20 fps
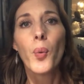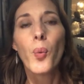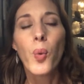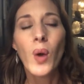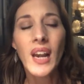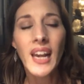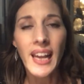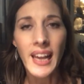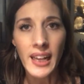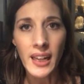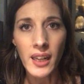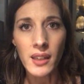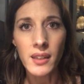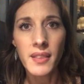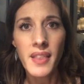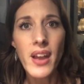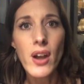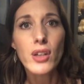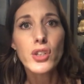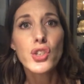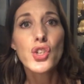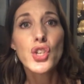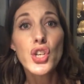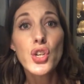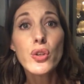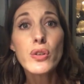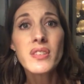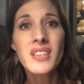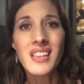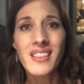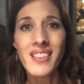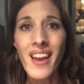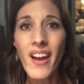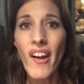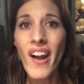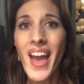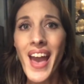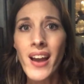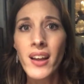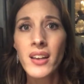willing, they are choosing, they
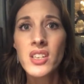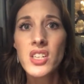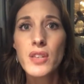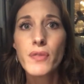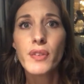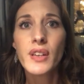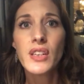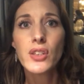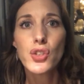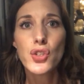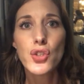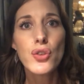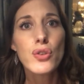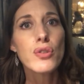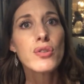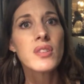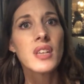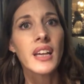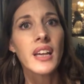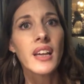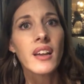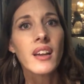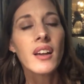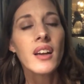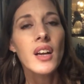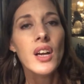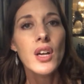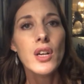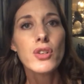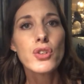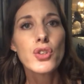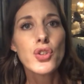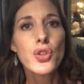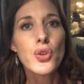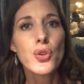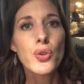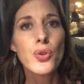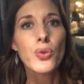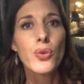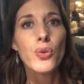are actively choosing
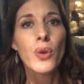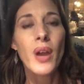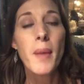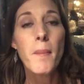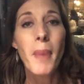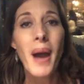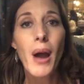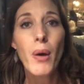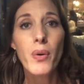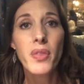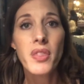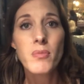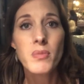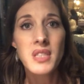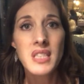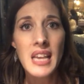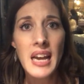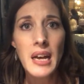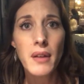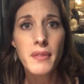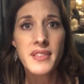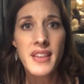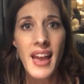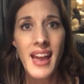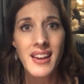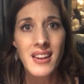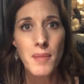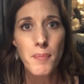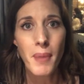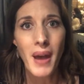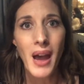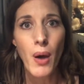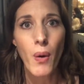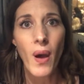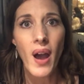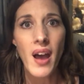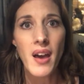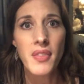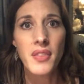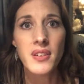to empower themselves and
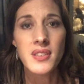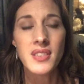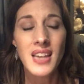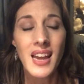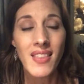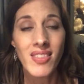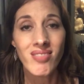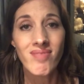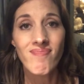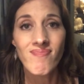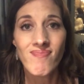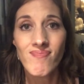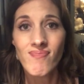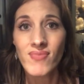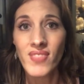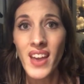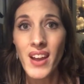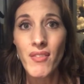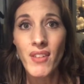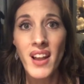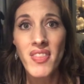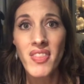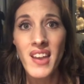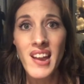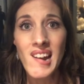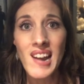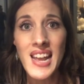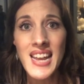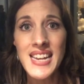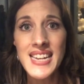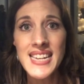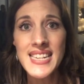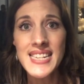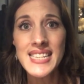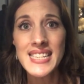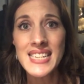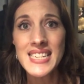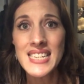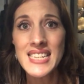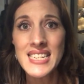empower others. And that right there,
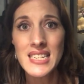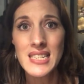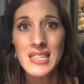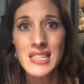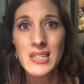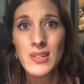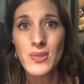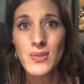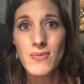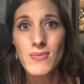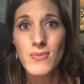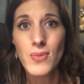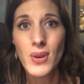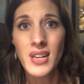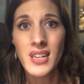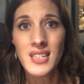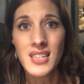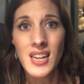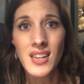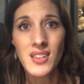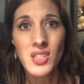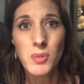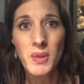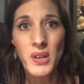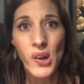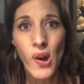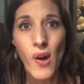ladies, is what it takes to be